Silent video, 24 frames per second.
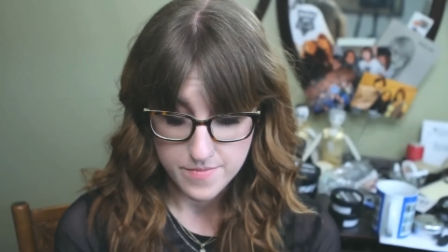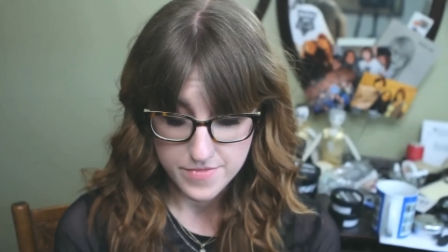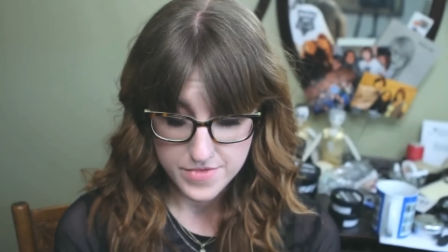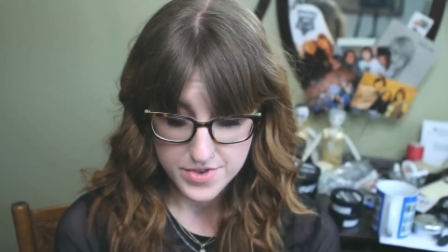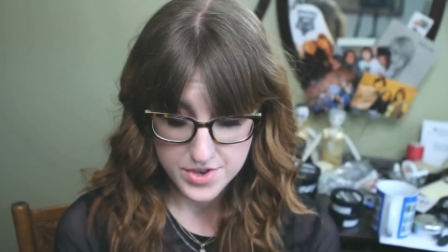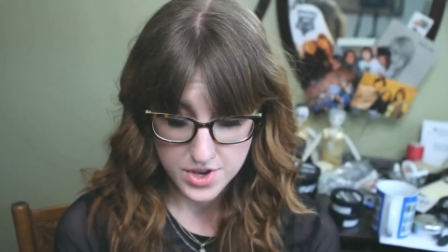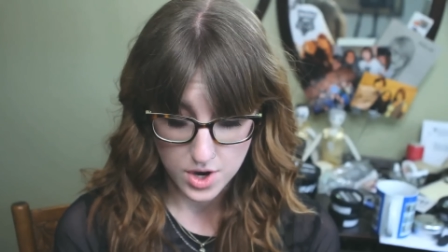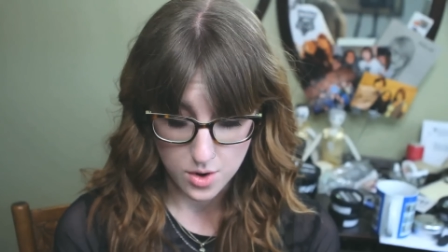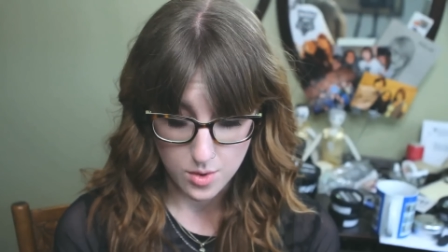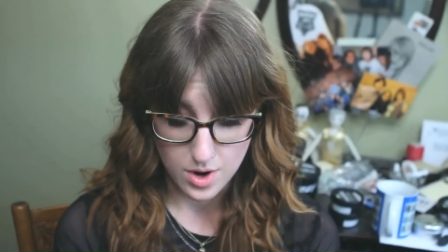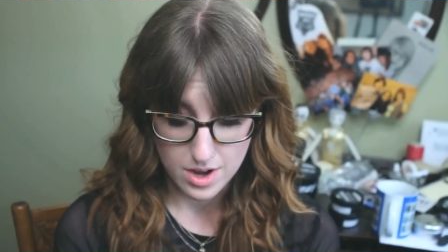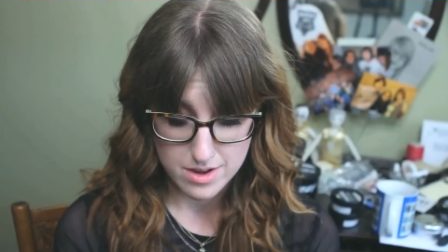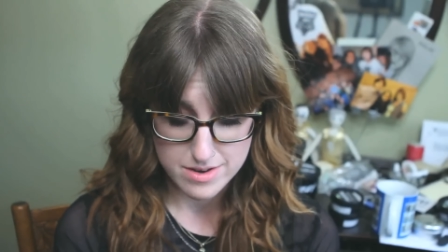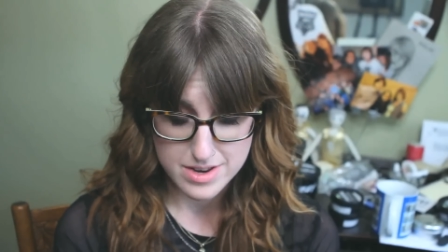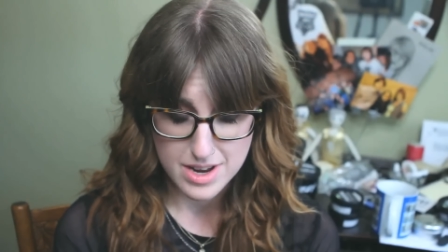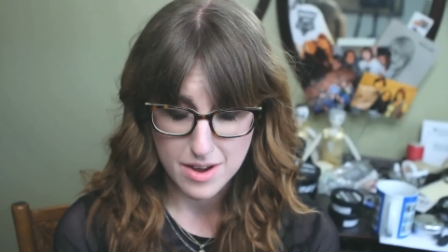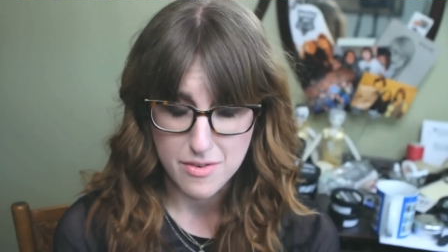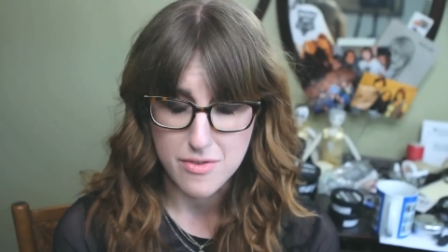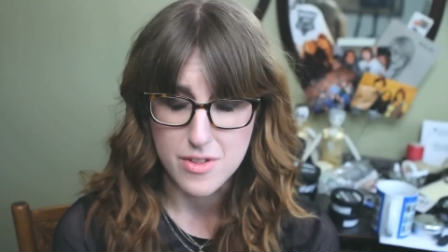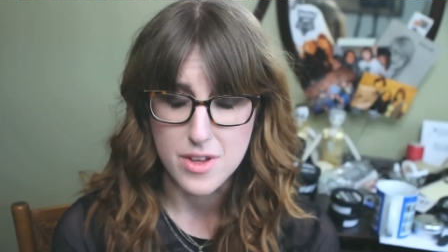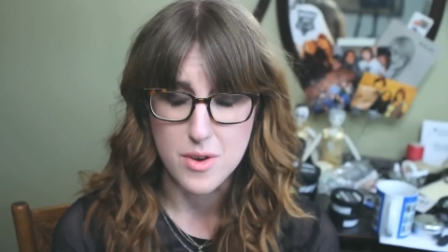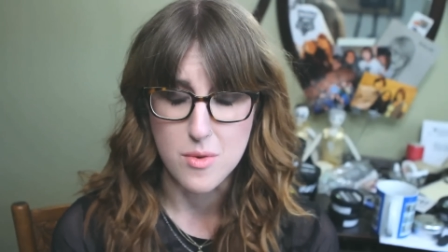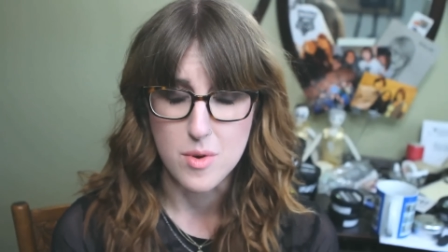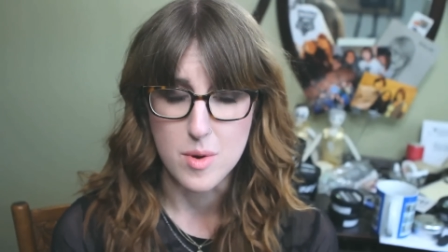So I'll
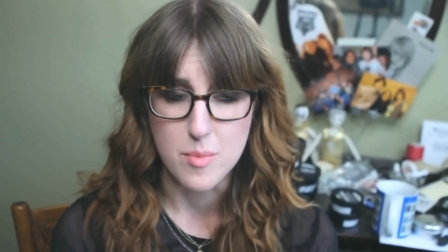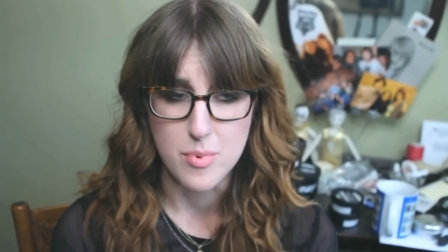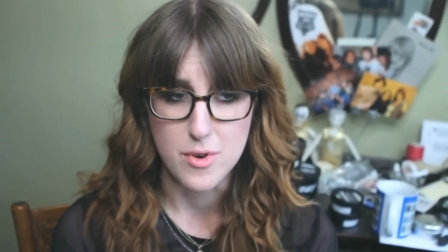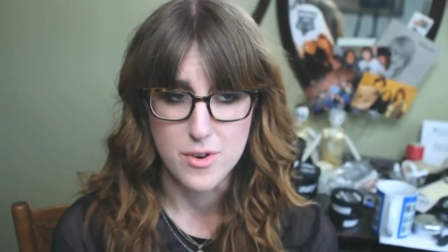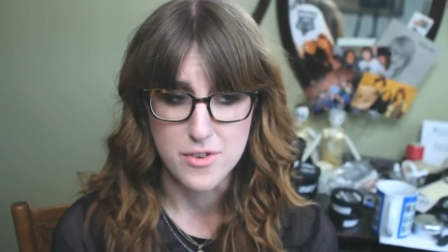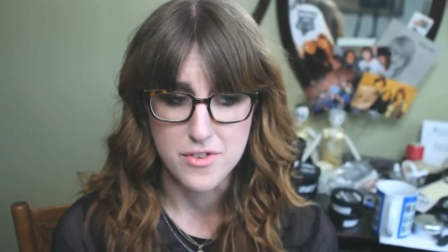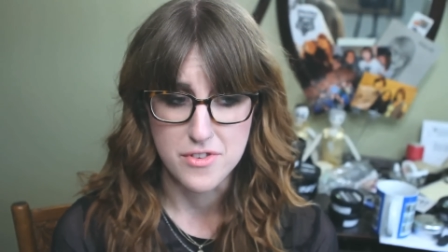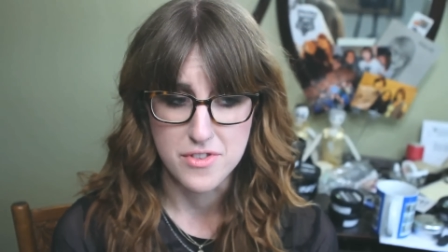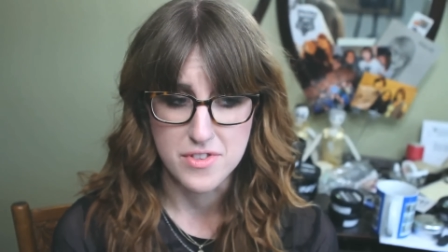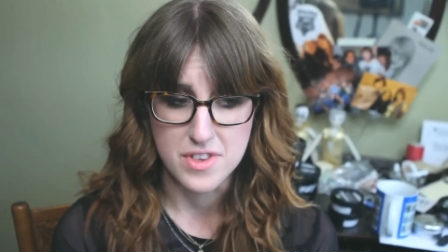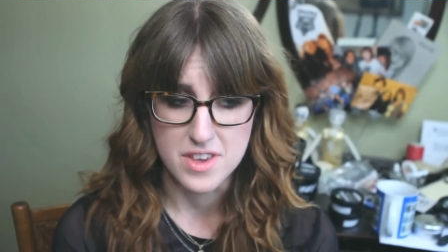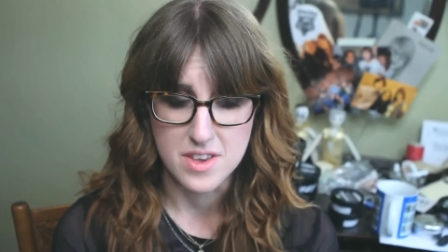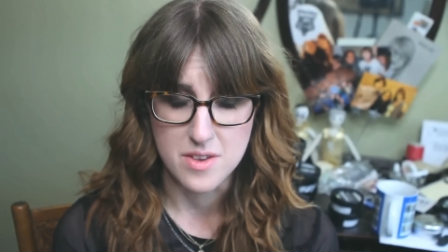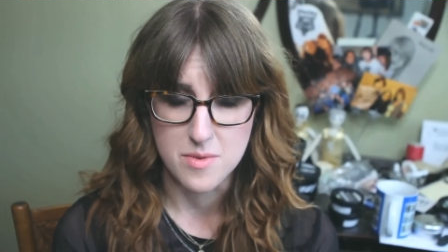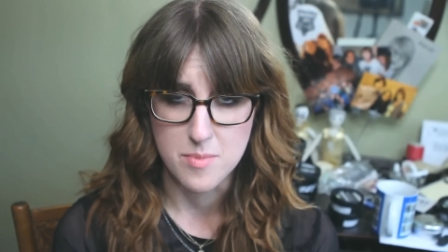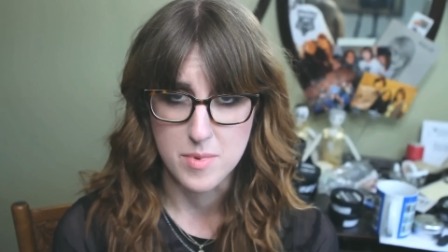definitely repurchase these